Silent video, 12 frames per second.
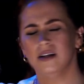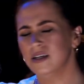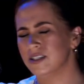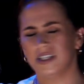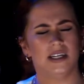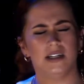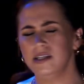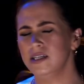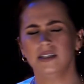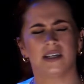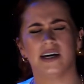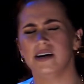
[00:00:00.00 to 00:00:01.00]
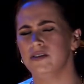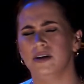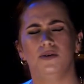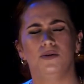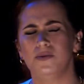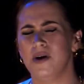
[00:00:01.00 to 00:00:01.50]
till it's carried
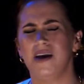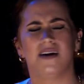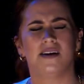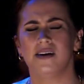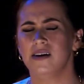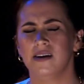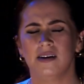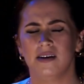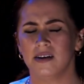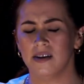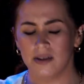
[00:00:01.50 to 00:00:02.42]
away.